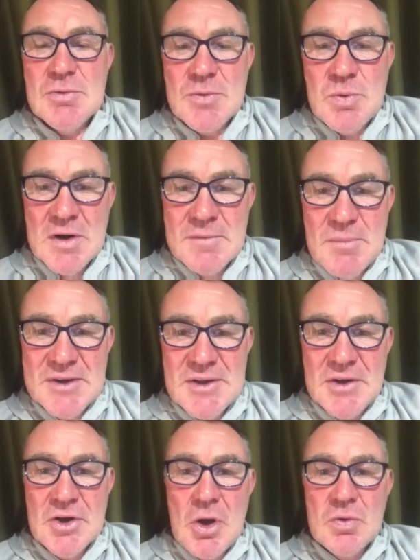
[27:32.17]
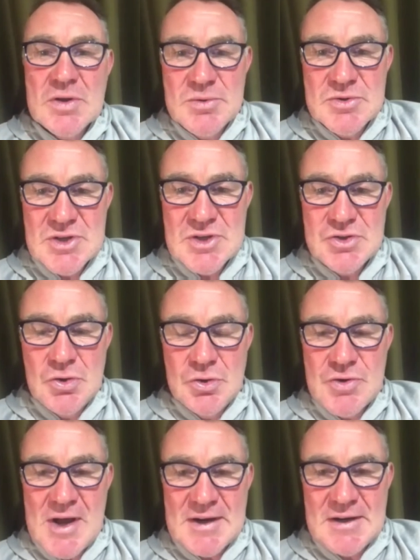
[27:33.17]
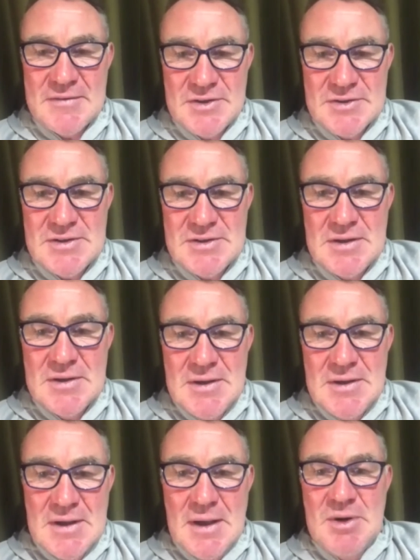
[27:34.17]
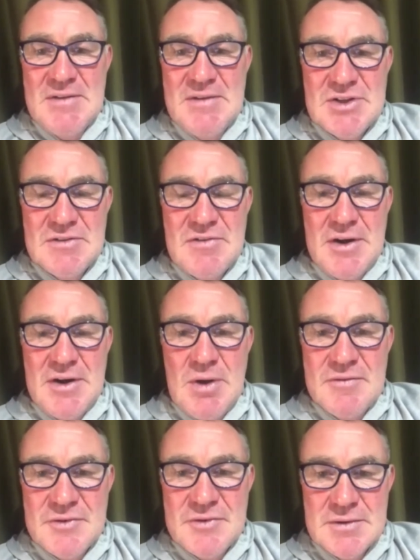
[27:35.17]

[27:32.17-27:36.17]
one of my young goalkeepers there, George Ratcliffe. I believe he did very well for you.